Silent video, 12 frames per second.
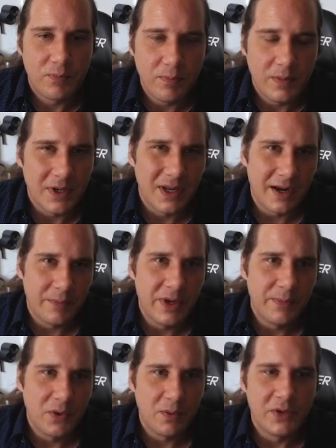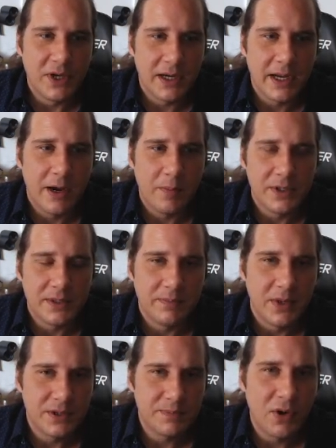a lot of people will duck out, but
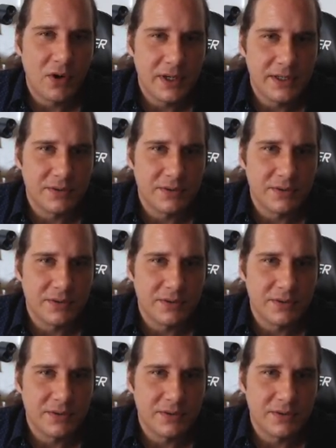most parties